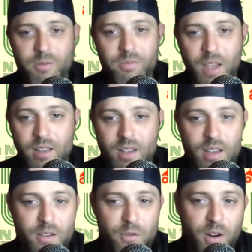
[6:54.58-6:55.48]

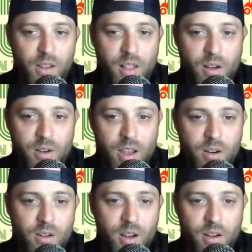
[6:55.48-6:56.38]
he's a fairly long
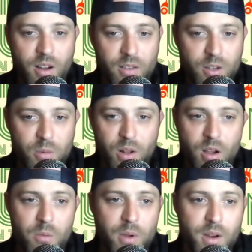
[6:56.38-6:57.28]
hitter, not super
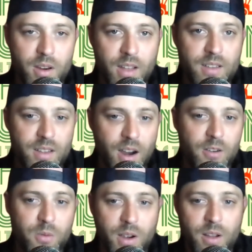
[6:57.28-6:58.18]
long, but he hits his
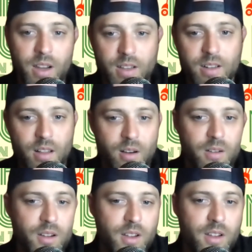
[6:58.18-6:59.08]
irons well and he hits it long.
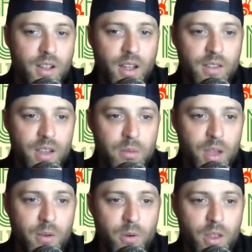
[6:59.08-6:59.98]
Same
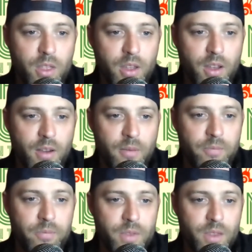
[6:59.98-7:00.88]
thing with
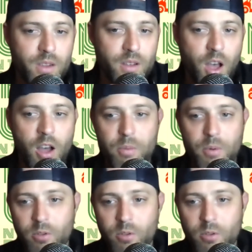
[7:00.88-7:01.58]
Hoffman, who's